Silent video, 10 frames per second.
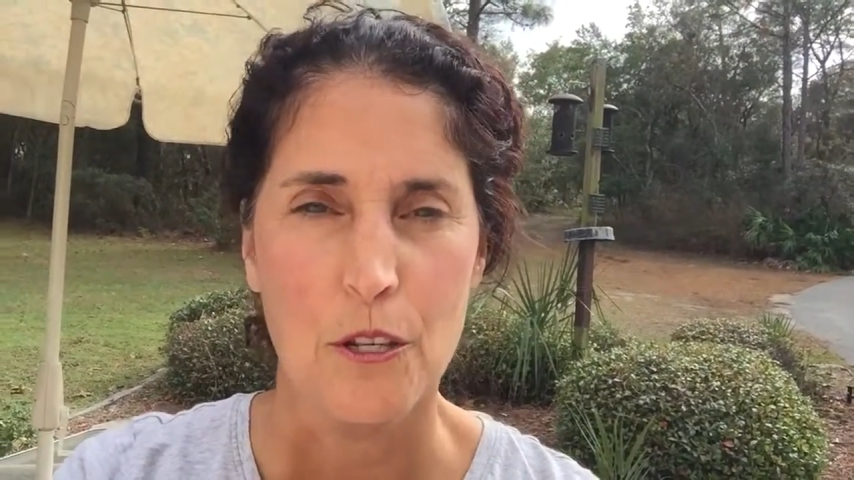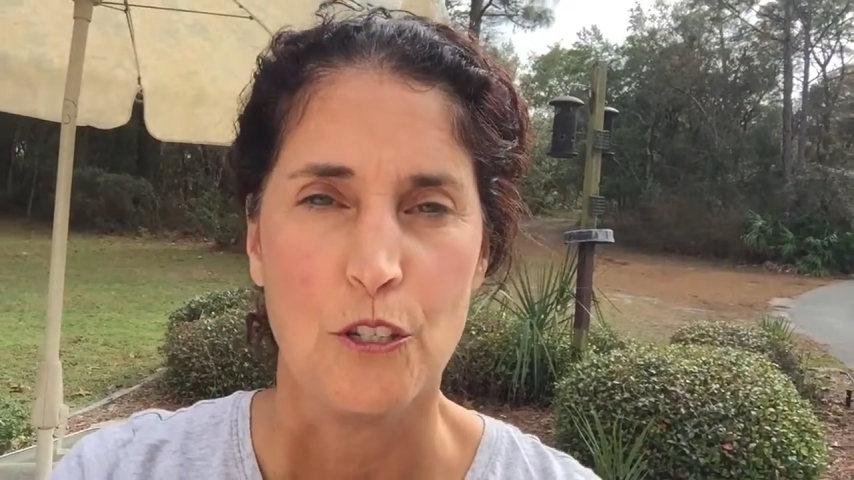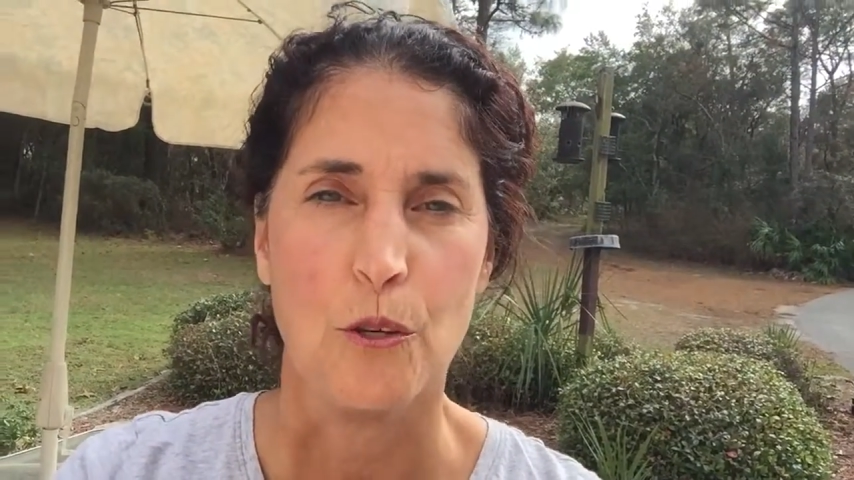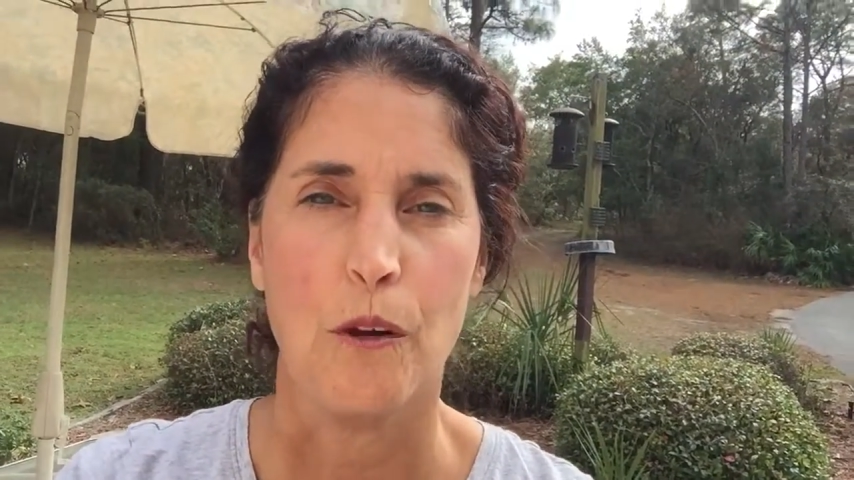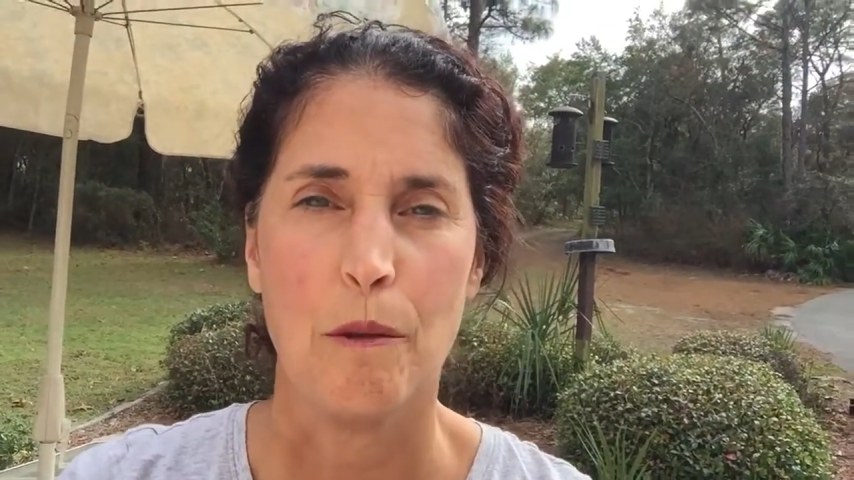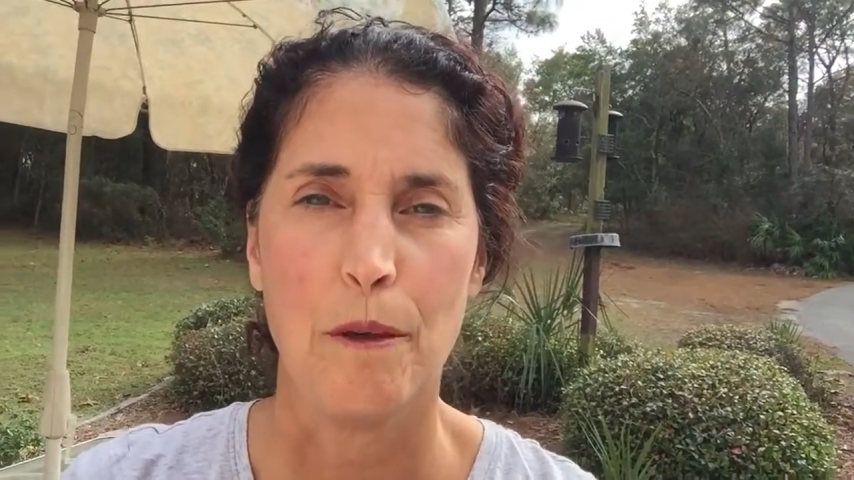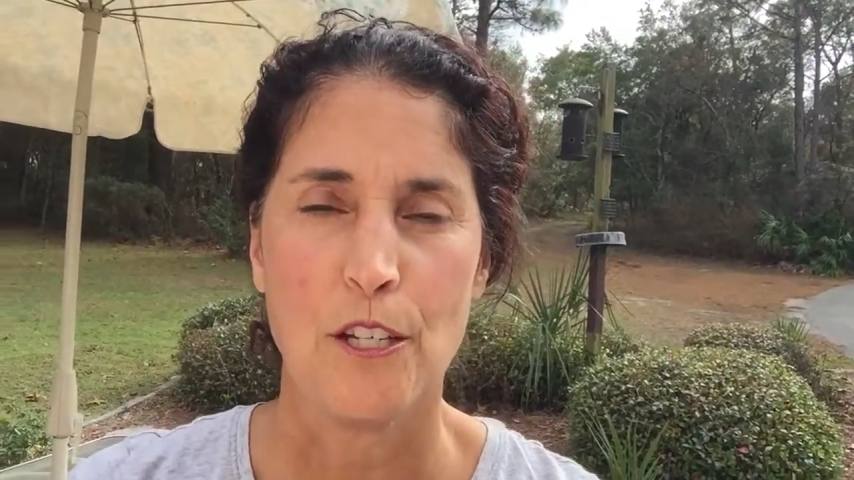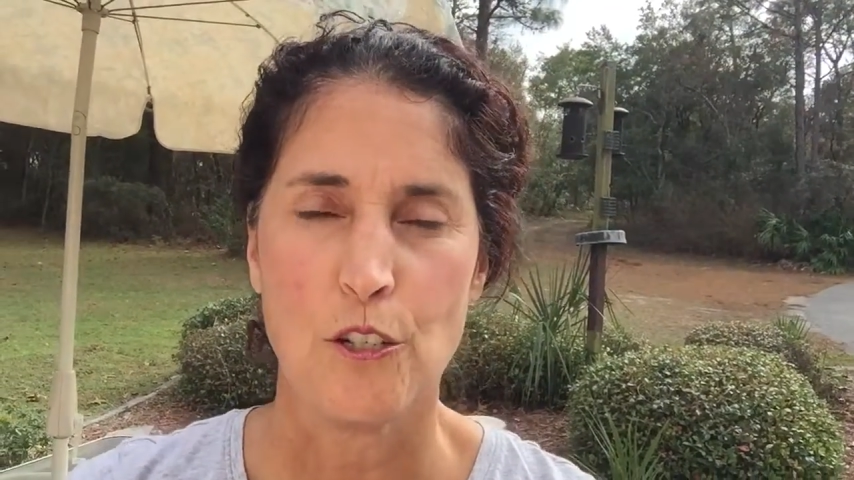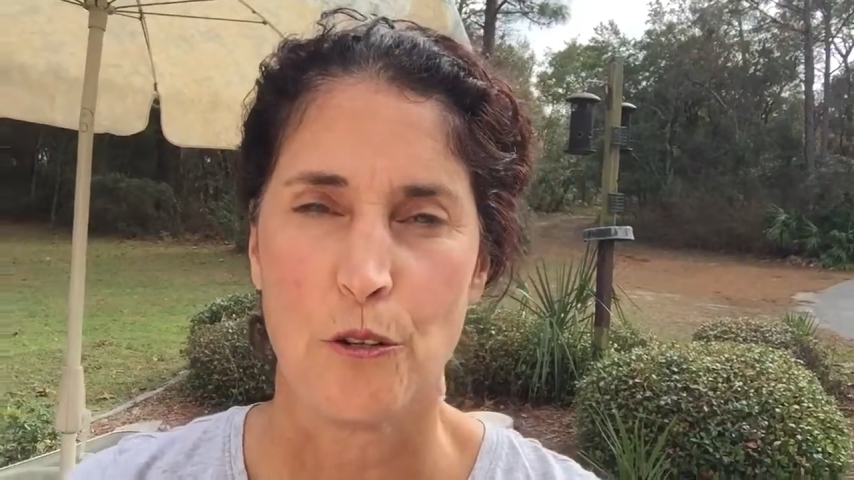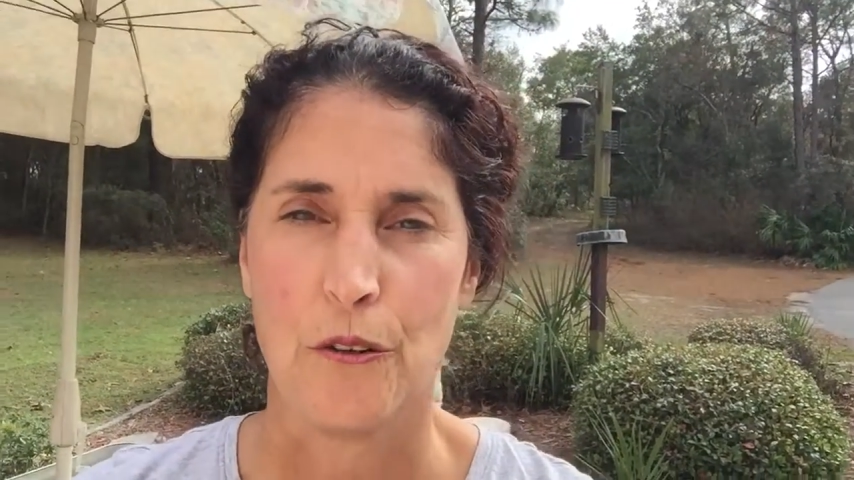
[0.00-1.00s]
So you want to
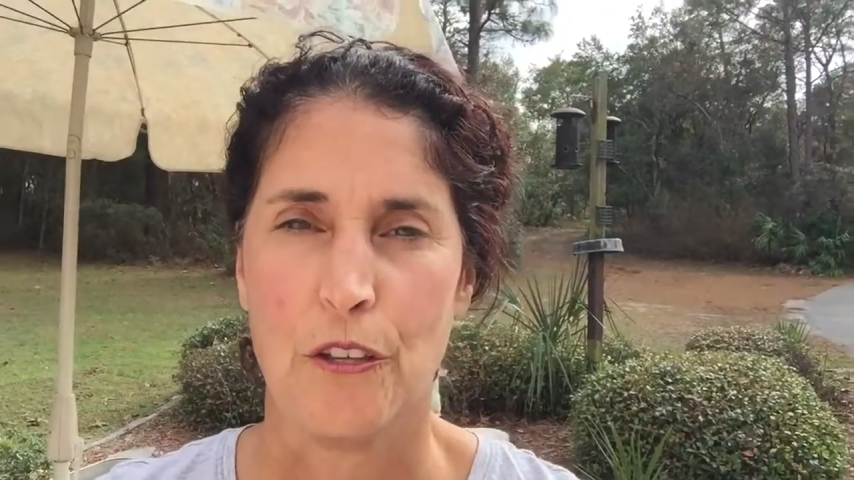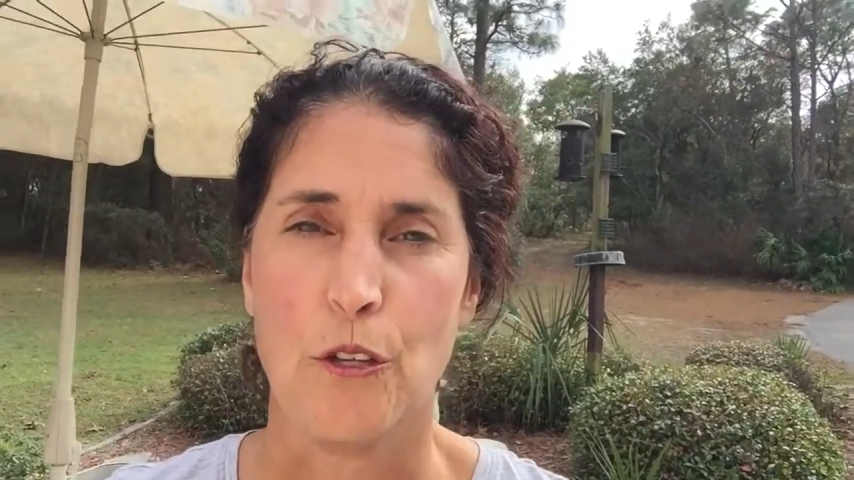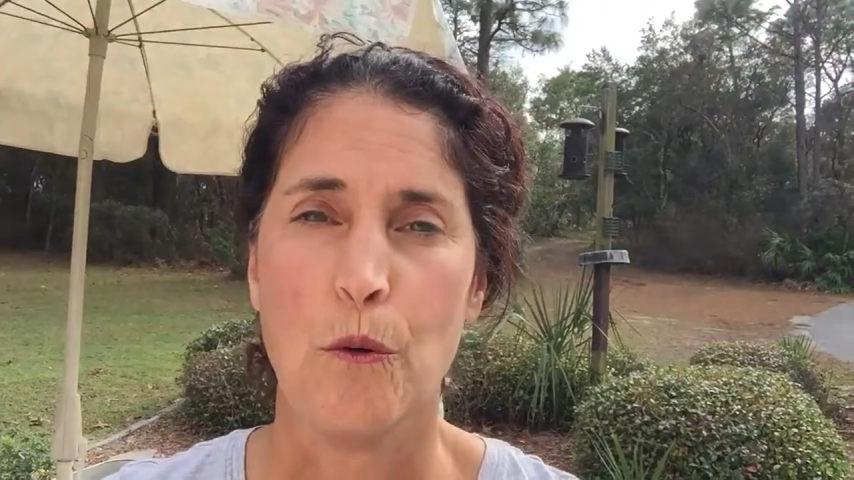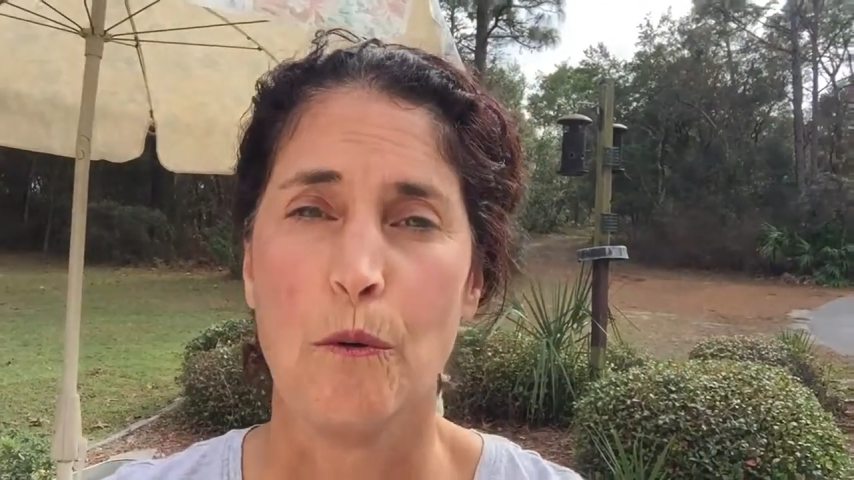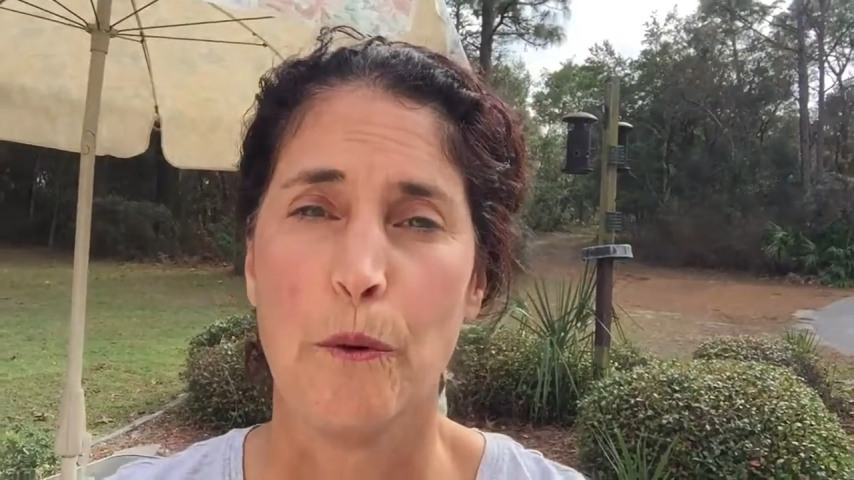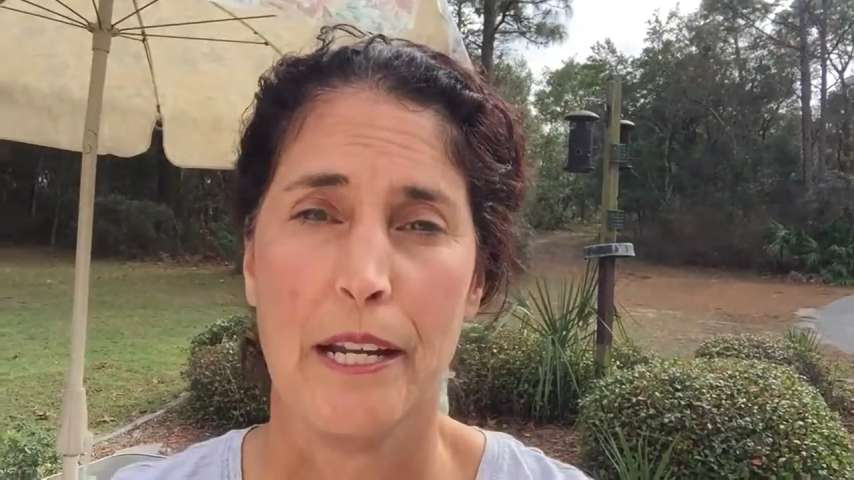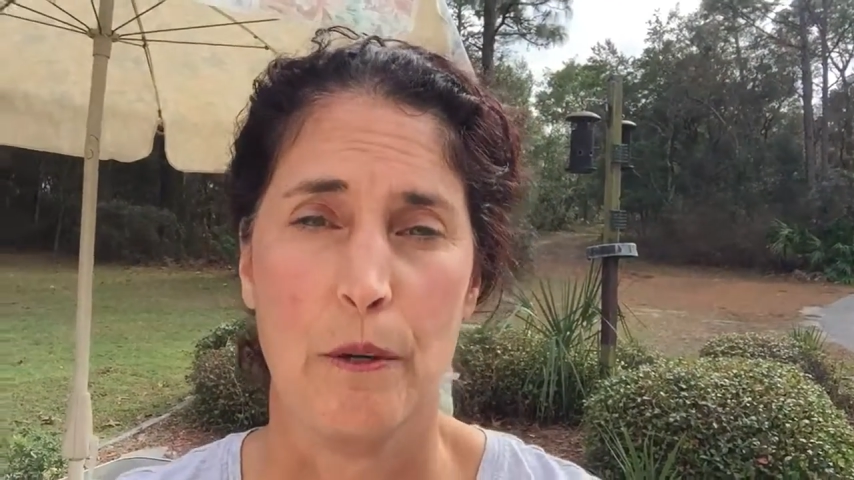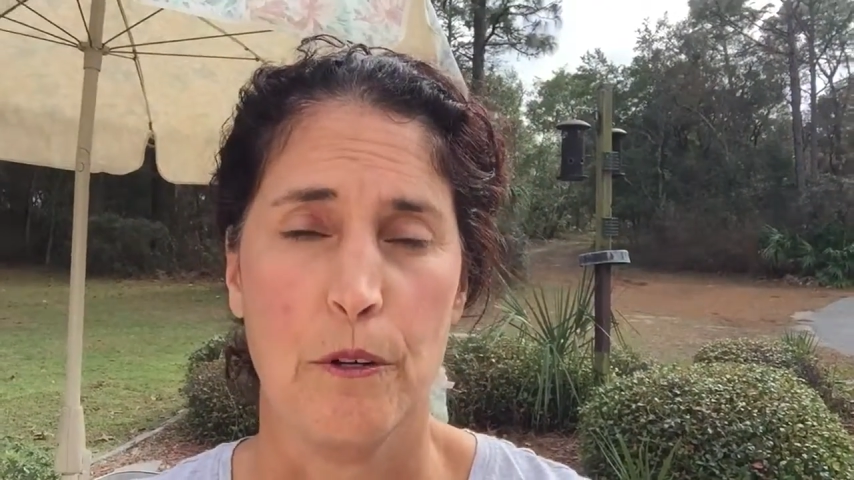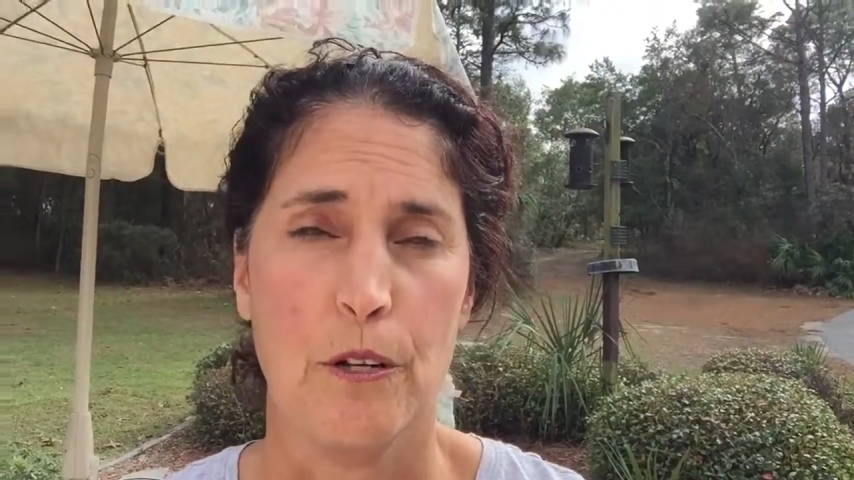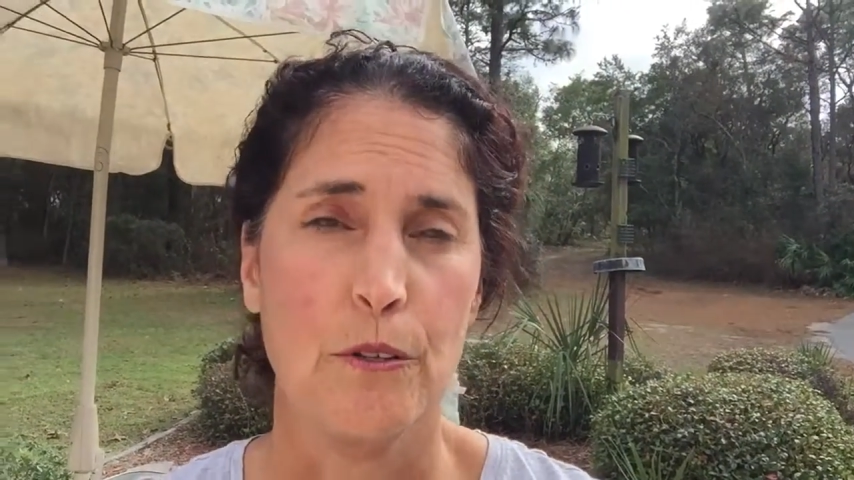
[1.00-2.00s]
make sure that you are
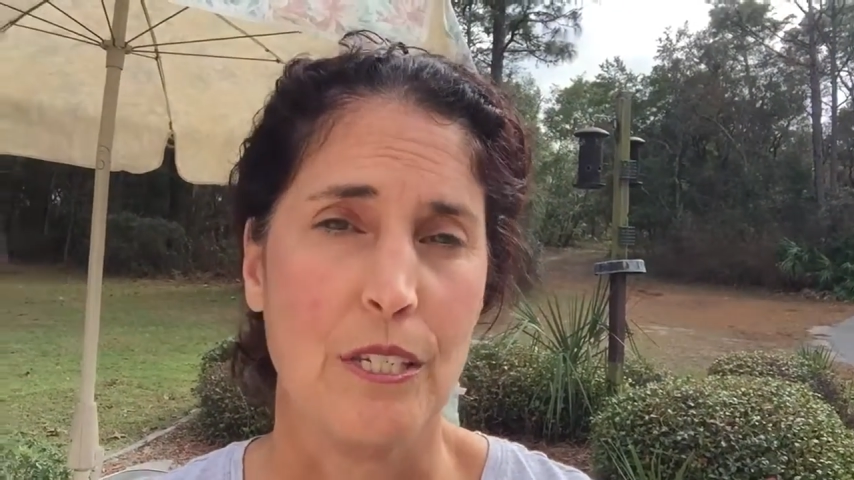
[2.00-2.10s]
ready with new